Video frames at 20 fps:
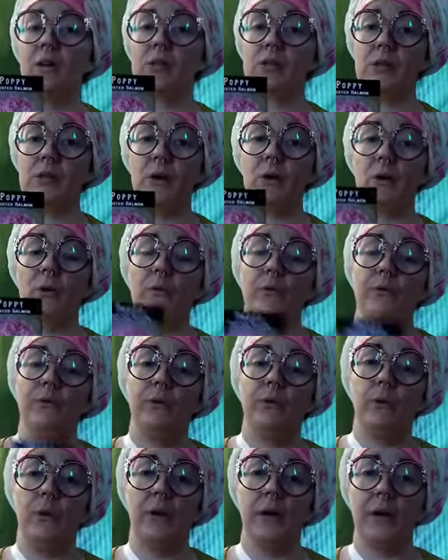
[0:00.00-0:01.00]
also
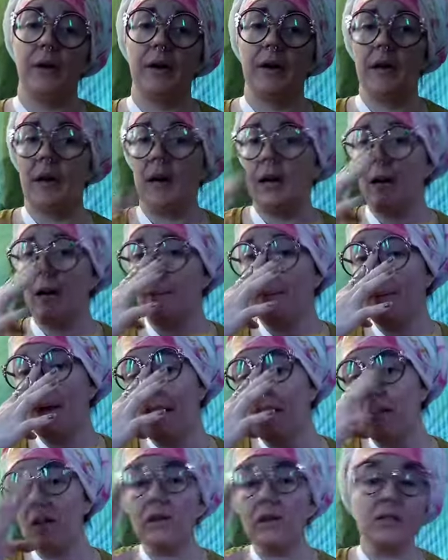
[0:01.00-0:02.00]
for uh,
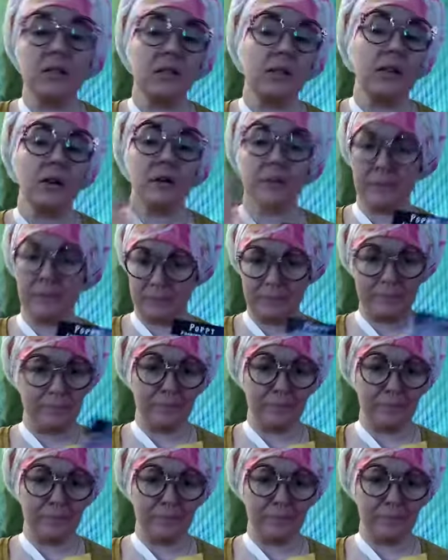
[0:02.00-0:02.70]
bagels, you know,